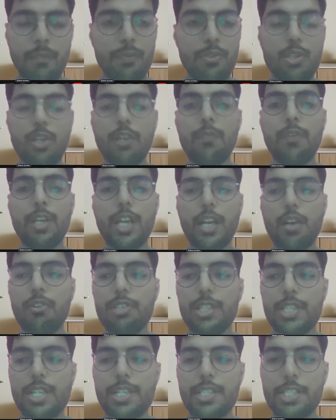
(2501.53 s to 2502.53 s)
Sorry, we cannot
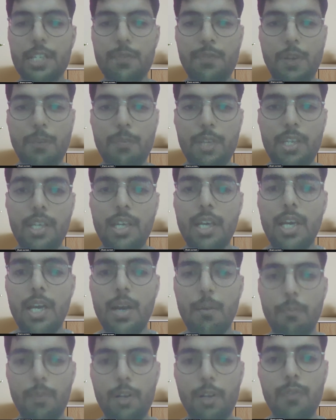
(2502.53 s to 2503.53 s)
change the instance family,
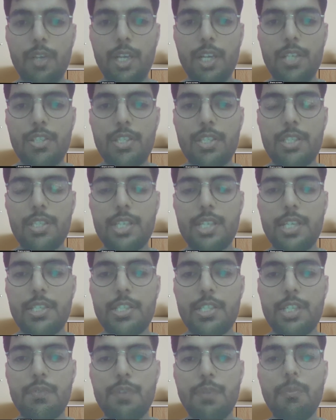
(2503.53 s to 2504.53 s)
but we can change the
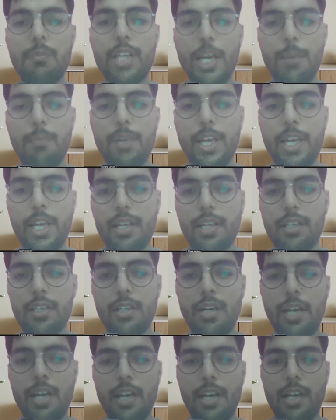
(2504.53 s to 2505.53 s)
instance family type, like
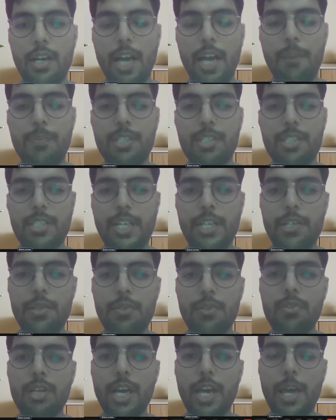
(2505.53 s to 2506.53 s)
M6i
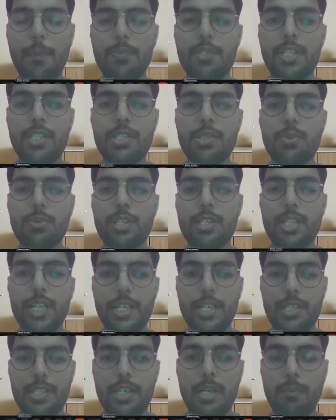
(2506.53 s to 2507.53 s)
to M6 2s
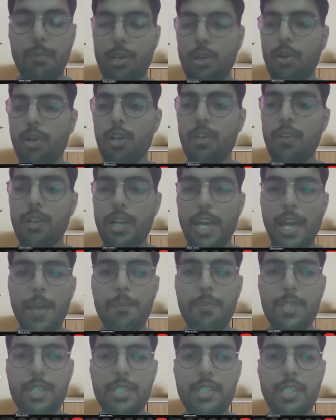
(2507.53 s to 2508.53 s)
large, but not
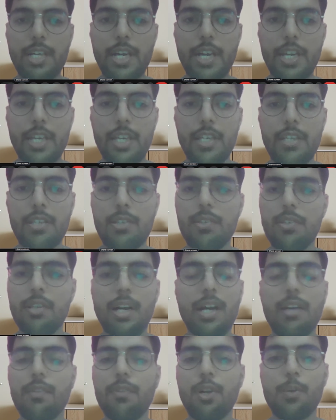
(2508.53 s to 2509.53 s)
M6i,
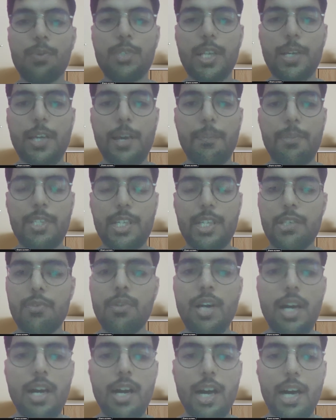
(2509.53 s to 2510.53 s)
not M6i
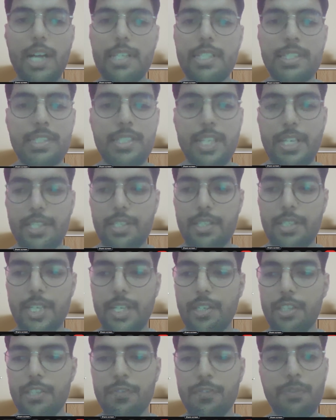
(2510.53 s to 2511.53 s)
to R6 large.
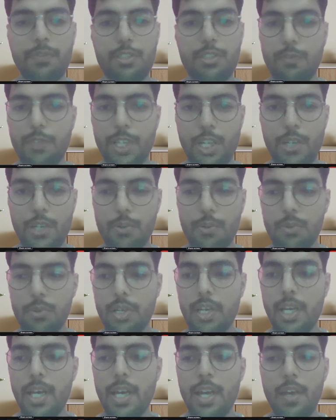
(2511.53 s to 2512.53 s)
Right? This we can
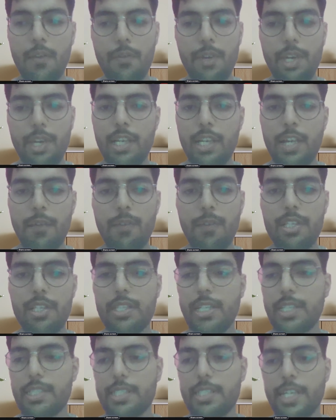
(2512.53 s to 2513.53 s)
do. We can
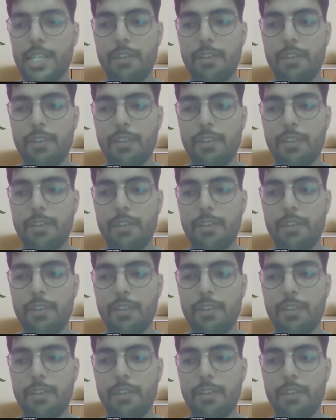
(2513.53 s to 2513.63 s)
leverage Trust